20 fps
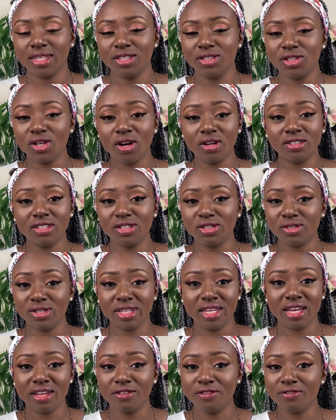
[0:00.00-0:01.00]
Y'all need to
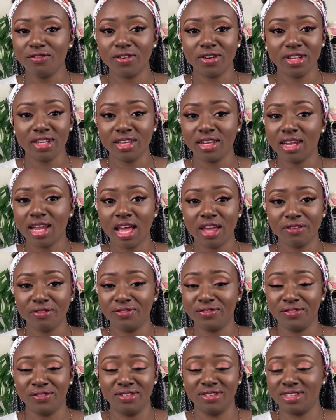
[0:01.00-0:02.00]
get a fucking
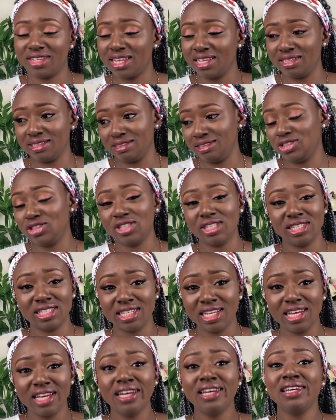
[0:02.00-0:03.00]
life. Just
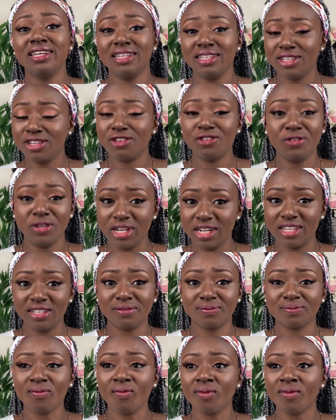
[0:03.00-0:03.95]
really.